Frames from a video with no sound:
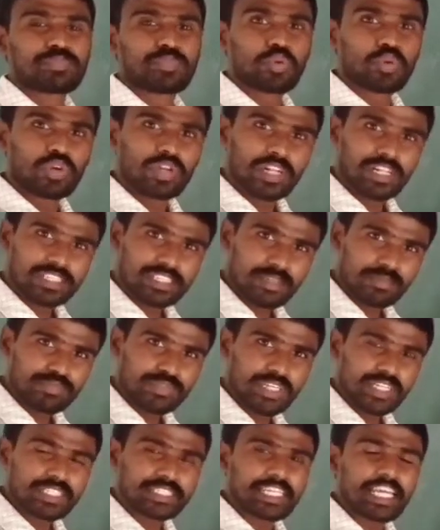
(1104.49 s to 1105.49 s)
Plural
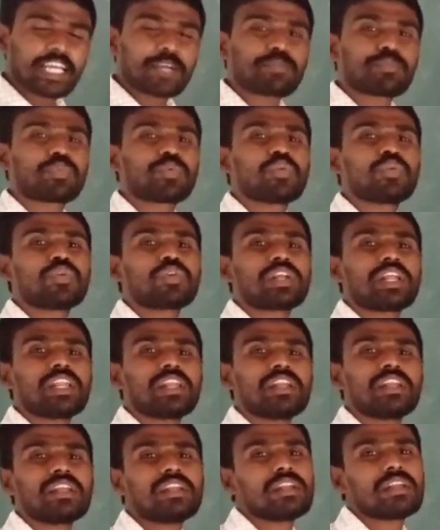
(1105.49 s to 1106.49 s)
subject take
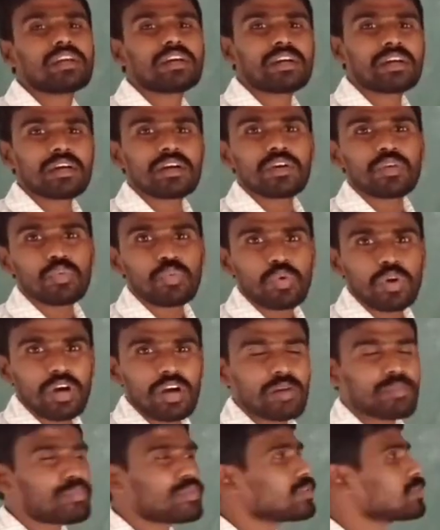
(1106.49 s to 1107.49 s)
plural
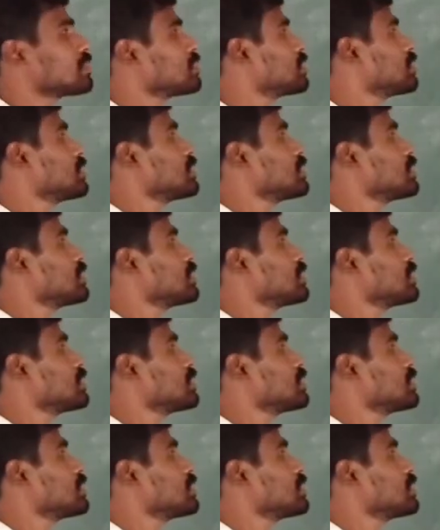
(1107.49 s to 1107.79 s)
verb,